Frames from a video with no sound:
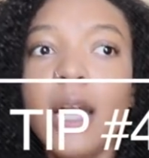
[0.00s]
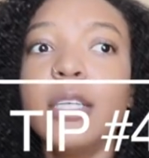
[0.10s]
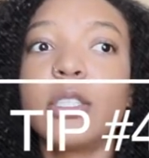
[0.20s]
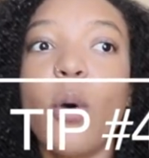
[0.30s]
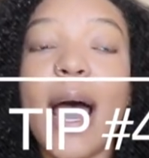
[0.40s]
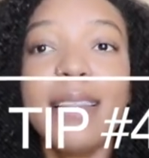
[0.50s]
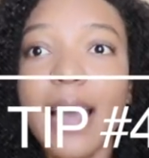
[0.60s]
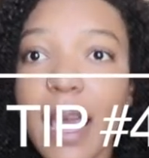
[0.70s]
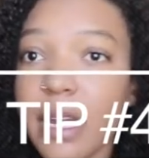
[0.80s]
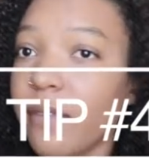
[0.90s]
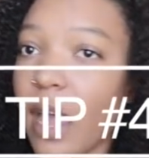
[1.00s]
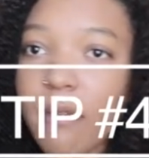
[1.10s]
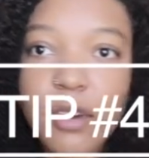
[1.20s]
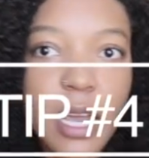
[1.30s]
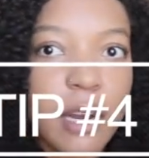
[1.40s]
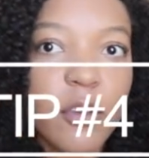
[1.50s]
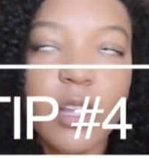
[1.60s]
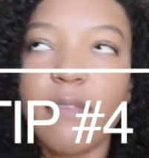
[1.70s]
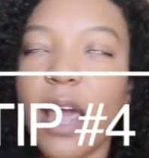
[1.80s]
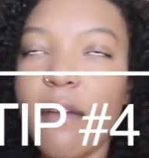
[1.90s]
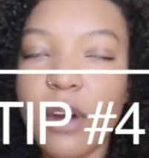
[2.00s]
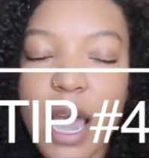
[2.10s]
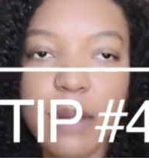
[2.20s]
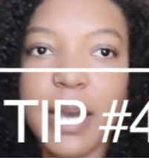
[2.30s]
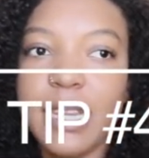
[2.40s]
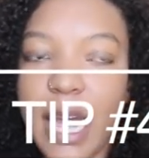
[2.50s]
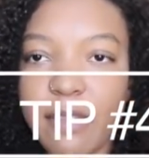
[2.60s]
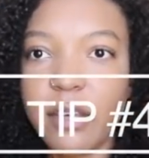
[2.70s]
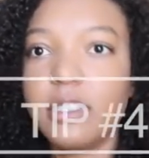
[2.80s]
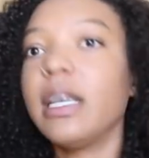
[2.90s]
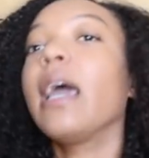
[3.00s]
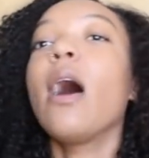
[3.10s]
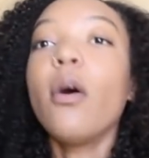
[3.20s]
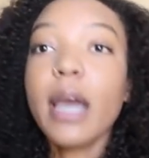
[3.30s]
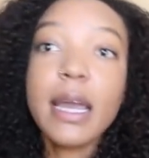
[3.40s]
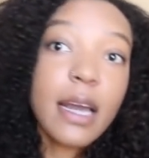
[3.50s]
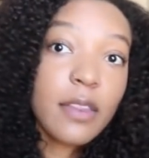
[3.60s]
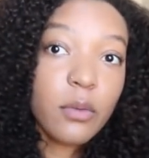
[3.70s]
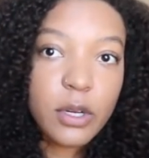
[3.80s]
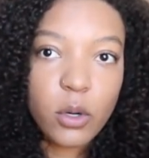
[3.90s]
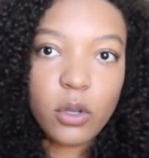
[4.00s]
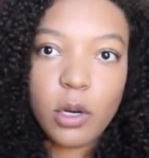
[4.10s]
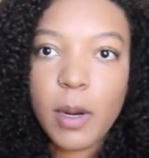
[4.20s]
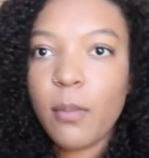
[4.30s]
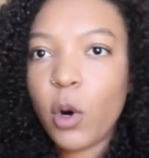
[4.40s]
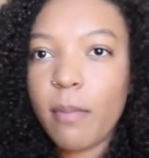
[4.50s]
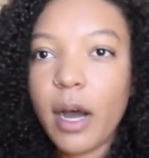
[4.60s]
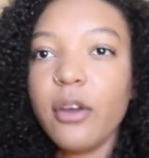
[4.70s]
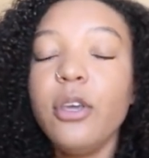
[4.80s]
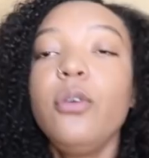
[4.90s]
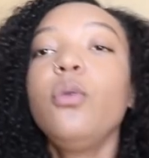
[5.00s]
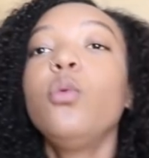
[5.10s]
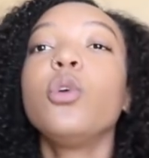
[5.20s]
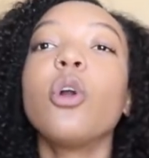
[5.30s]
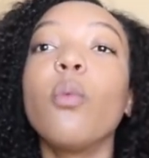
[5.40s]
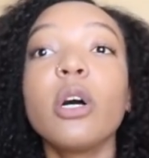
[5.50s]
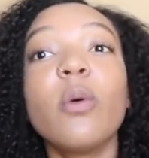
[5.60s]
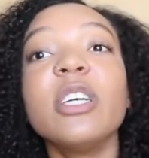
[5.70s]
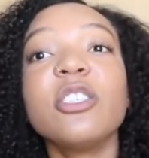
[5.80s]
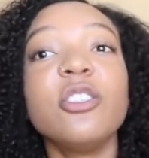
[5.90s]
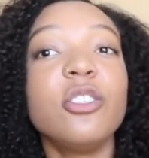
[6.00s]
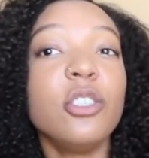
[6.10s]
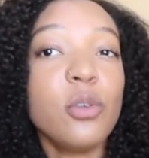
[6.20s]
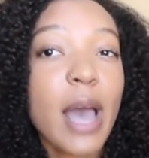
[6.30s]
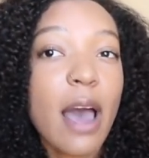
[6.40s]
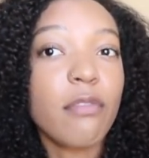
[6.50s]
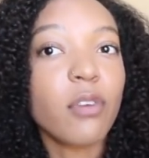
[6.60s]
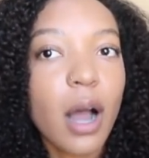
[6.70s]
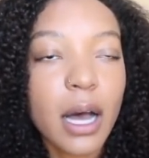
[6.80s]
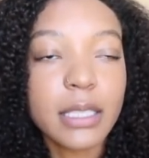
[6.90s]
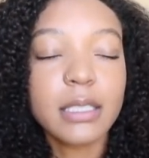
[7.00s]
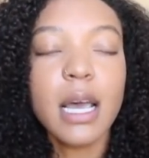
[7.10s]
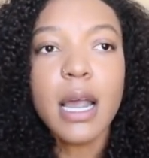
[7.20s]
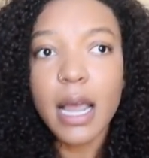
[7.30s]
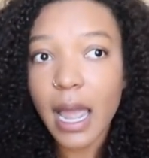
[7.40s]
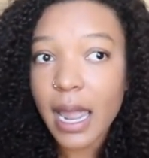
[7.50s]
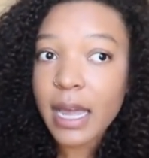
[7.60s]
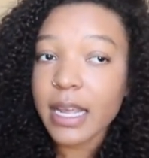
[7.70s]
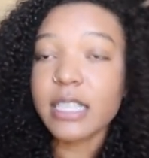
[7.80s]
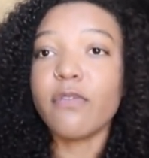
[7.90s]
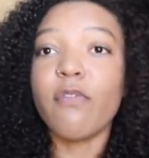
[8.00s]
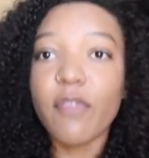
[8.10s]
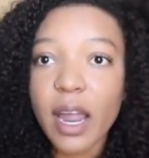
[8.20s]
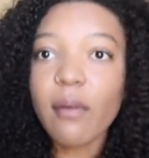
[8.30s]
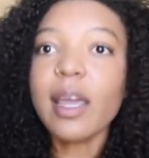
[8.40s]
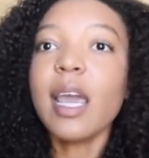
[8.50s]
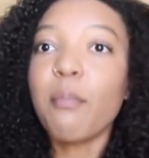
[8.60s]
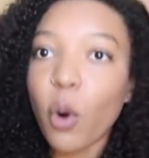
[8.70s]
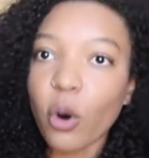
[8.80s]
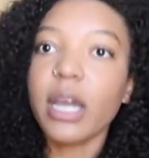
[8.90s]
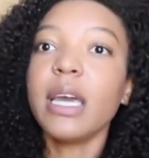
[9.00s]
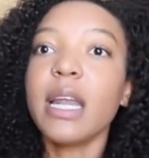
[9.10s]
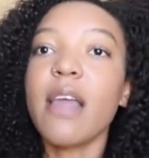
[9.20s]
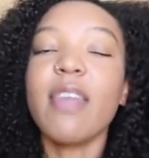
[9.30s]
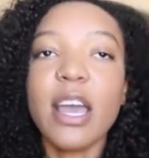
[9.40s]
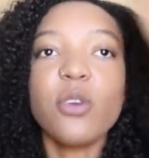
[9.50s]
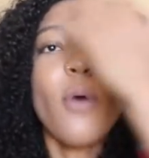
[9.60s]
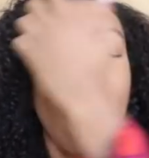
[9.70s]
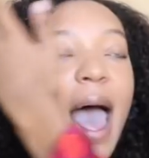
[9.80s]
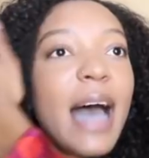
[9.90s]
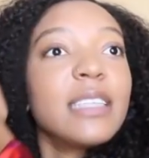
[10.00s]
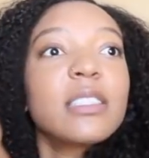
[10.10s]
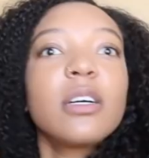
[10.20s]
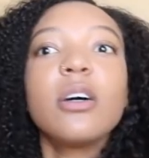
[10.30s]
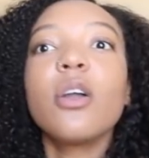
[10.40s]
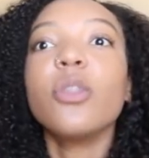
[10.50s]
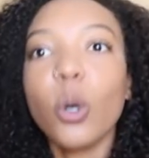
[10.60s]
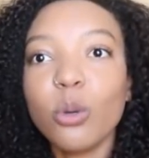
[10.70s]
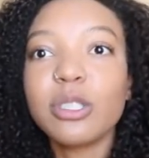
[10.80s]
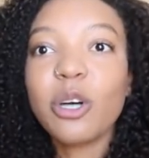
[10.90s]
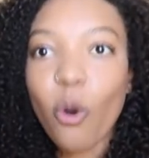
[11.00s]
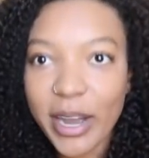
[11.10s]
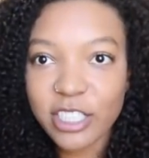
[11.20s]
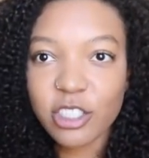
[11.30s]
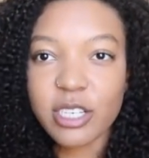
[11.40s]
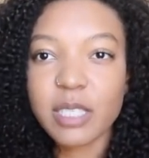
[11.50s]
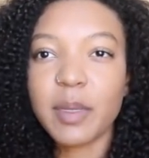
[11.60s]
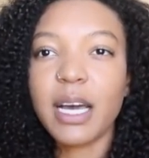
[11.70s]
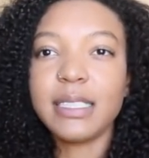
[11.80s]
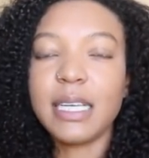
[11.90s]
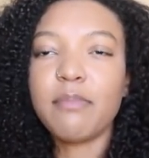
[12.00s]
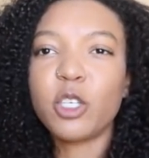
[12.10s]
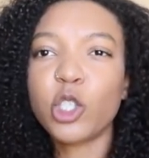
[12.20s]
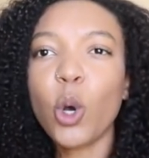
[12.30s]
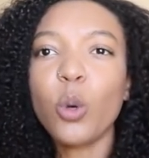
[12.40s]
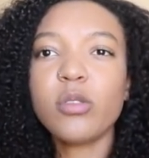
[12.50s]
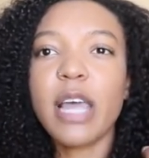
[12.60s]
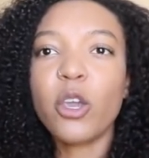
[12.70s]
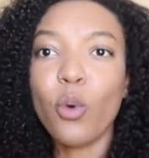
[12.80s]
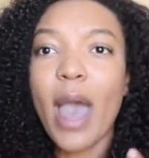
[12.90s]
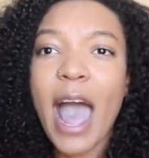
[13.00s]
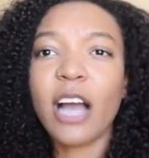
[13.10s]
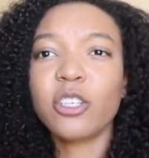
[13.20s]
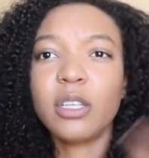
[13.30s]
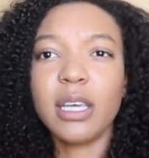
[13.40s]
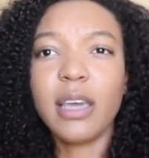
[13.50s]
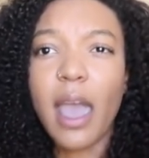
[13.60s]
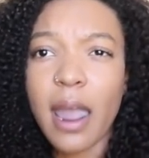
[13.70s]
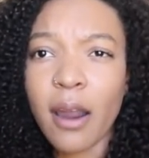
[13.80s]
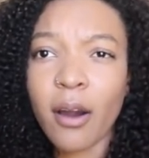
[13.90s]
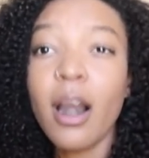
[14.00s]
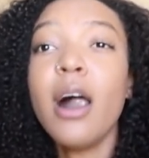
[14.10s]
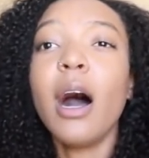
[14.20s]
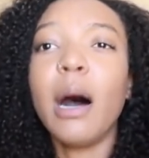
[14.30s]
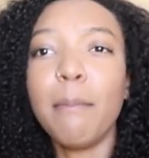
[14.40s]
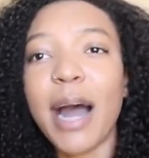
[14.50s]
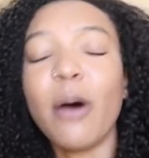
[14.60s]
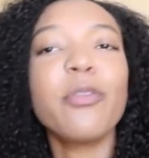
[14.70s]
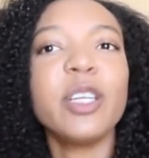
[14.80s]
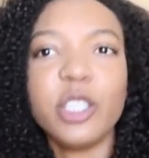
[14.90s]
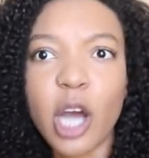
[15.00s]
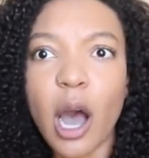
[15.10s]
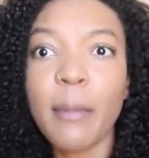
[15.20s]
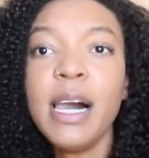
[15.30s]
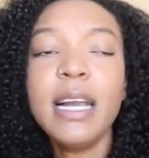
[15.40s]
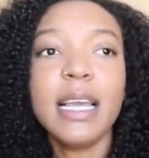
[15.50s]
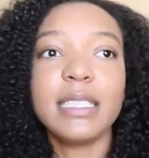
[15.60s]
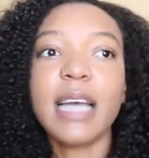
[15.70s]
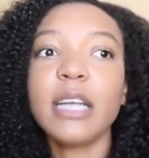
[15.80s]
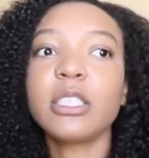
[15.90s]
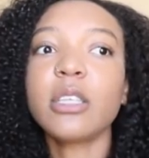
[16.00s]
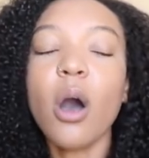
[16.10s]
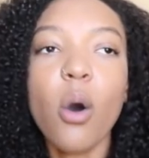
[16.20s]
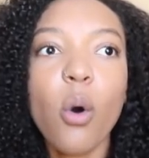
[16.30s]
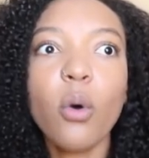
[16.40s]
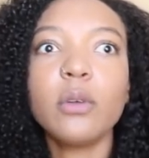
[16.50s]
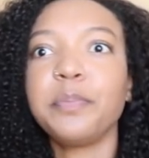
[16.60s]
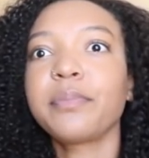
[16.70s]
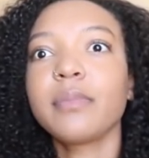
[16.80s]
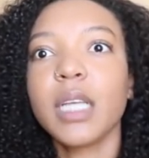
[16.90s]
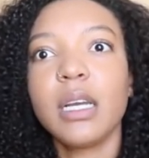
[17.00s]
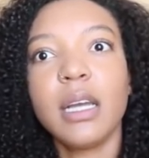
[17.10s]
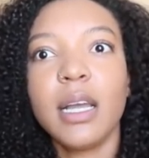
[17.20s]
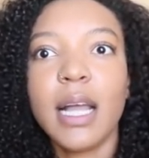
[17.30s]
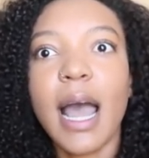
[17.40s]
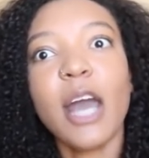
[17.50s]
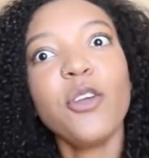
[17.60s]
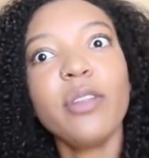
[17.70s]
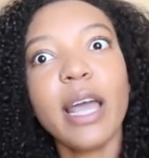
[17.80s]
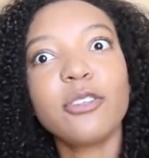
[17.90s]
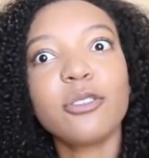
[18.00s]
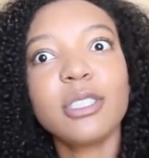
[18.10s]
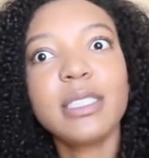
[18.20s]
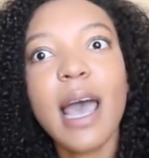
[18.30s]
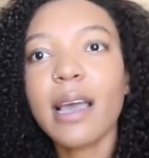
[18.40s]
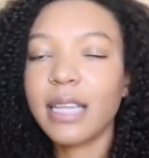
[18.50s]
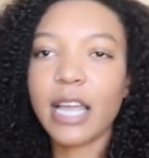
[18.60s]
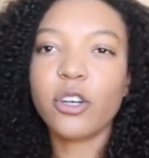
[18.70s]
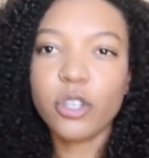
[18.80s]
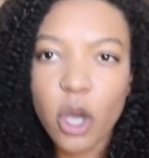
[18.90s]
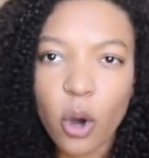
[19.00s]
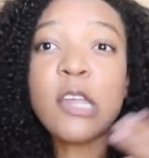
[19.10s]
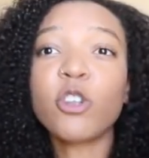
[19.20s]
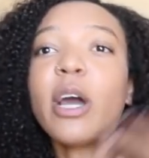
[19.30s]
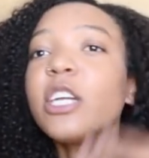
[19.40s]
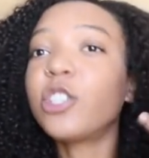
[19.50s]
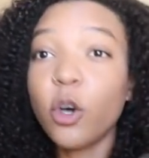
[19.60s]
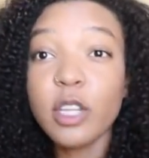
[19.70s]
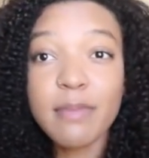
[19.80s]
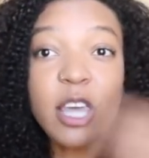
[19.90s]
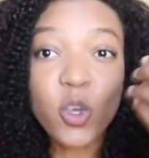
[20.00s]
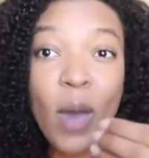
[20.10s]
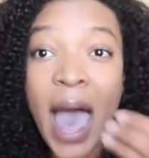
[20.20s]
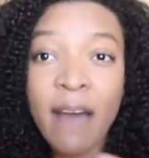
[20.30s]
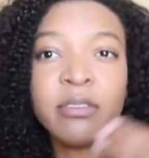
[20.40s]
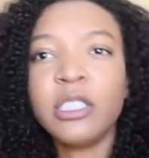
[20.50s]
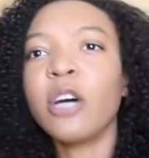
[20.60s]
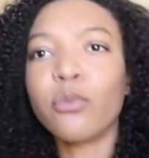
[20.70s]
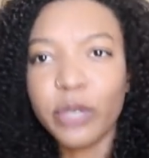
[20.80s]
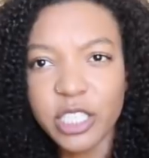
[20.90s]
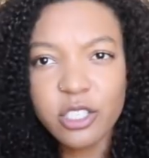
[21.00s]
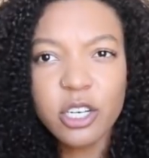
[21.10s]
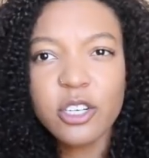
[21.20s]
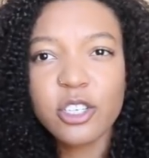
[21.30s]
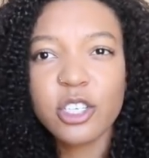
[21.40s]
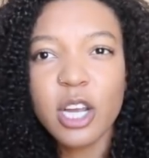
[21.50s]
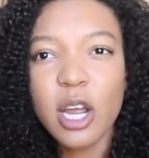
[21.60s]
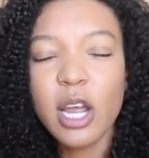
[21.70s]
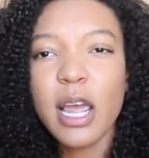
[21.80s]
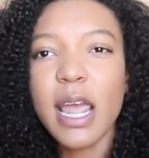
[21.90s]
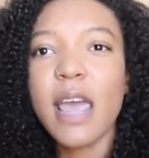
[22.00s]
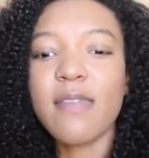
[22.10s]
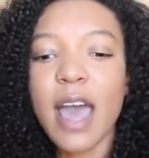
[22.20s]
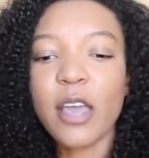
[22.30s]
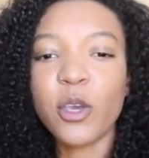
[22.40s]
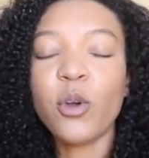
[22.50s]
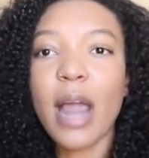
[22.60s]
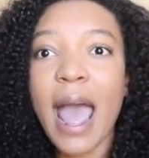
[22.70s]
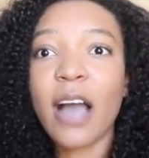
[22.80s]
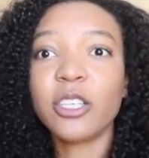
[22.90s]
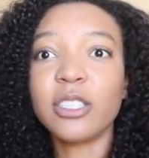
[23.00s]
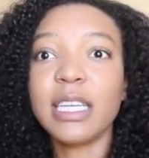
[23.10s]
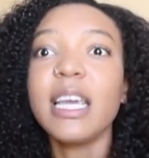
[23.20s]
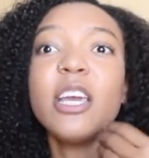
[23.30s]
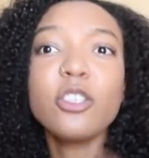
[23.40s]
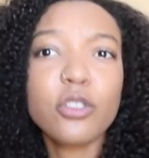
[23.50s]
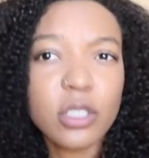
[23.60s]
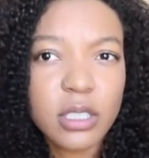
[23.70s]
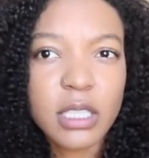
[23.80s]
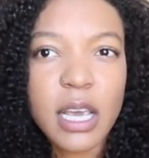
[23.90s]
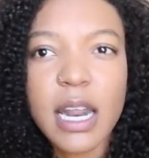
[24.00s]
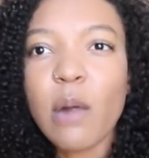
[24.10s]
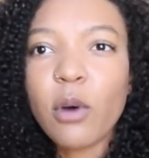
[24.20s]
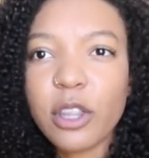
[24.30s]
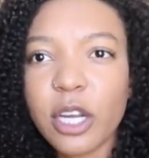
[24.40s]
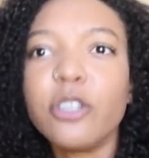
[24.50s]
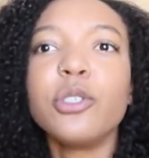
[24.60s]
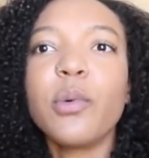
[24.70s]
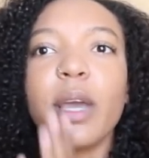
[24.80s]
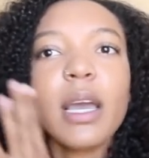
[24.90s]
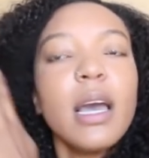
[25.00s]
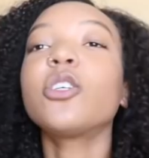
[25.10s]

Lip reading: So at the end of every interview that I've ever had in my life, they'll say, okay, now that we know a little bit more about you, you know, what questions do you have for us? And it's very important that you ask those questions because it shows that you actually care about the job. It's not just, oh, how do you like Georgia Tech? Like, no, you're trying to show them that you have done research and that you're actually interested in what they're doing.